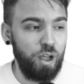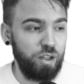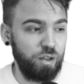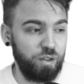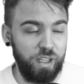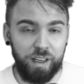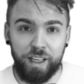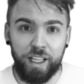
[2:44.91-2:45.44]
So
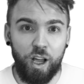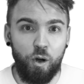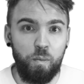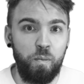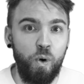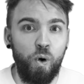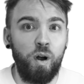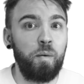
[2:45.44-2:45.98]
sending out
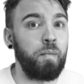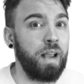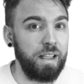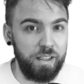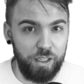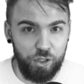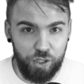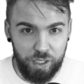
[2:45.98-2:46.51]
more
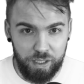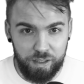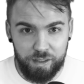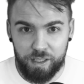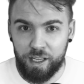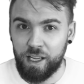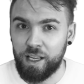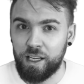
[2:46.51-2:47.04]

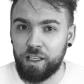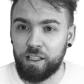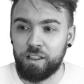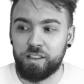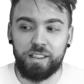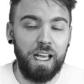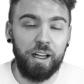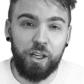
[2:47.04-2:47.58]
messages
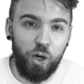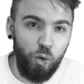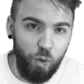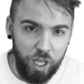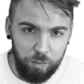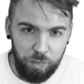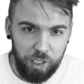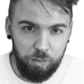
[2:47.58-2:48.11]
is not going to
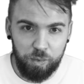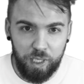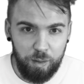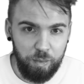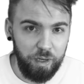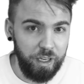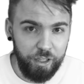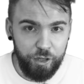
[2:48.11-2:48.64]
wake people
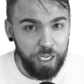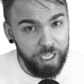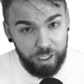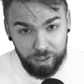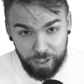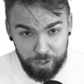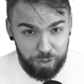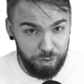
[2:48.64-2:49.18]
up out of their
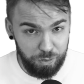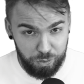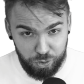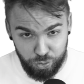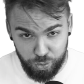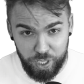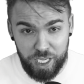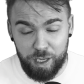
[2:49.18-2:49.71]
ideological
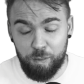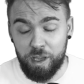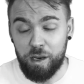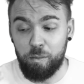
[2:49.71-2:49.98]
dream.